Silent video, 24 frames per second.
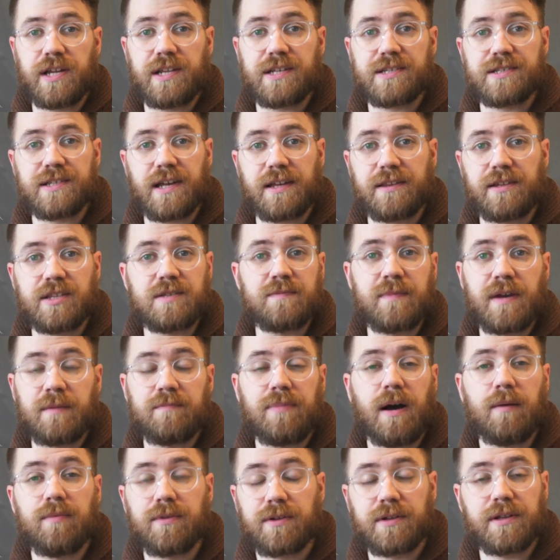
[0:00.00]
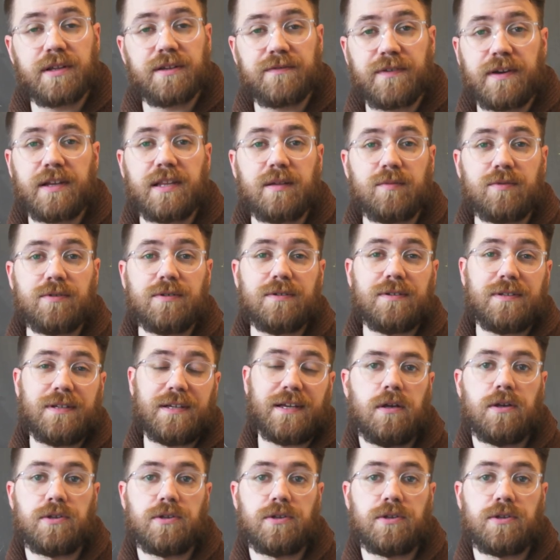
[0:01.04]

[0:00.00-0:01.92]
data set that's made publicly available.